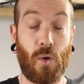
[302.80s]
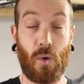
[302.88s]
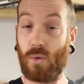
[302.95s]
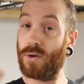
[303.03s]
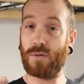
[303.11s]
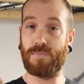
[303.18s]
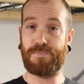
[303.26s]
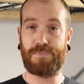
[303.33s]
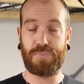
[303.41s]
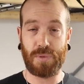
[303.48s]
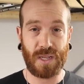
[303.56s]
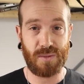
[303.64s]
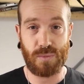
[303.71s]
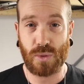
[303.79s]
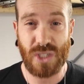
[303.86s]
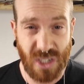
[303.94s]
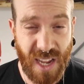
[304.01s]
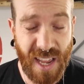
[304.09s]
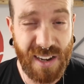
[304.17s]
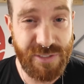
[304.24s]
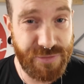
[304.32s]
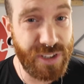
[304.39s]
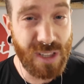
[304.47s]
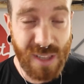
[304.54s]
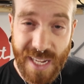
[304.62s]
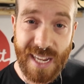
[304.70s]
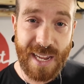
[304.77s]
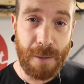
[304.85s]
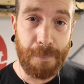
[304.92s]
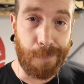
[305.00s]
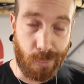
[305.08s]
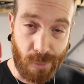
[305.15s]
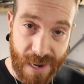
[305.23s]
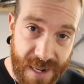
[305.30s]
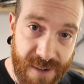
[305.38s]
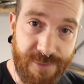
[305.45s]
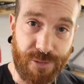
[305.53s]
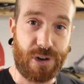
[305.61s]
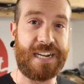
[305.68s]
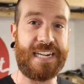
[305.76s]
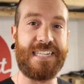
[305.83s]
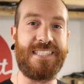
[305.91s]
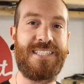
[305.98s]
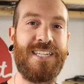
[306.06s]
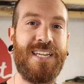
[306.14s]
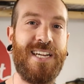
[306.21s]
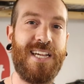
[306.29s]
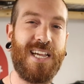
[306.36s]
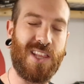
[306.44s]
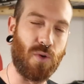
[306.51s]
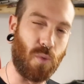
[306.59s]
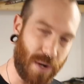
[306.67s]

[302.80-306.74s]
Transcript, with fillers: or it'll, you kind of feel like you get brain freeze in the